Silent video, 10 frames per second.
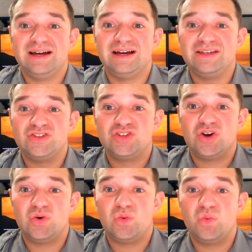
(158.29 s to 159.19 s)
And
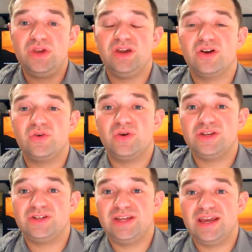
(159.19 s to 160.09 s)
so we are
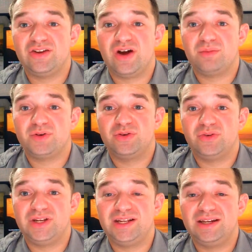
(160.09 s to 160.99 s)
going to take an
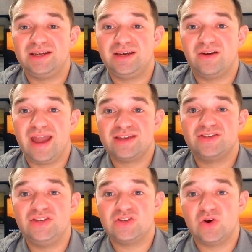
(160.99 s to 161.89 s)
opportunity to hear
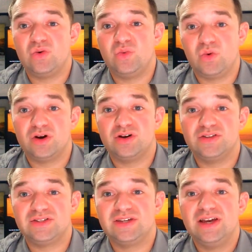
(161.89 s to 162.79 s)
Essie's own
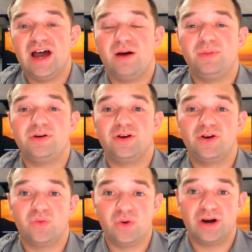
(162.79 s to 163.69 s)
words about
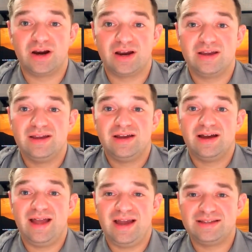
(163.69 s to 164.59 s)
her work
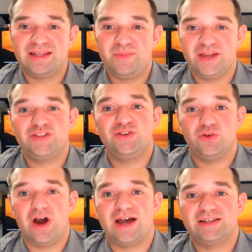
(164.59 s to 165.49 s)
as the Betsy
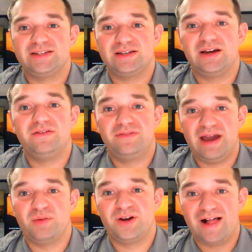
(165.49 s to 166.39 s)
Ross of
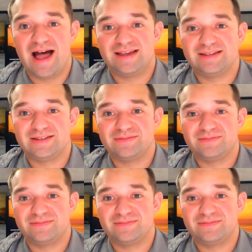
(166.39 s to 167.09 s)
Fiberglass.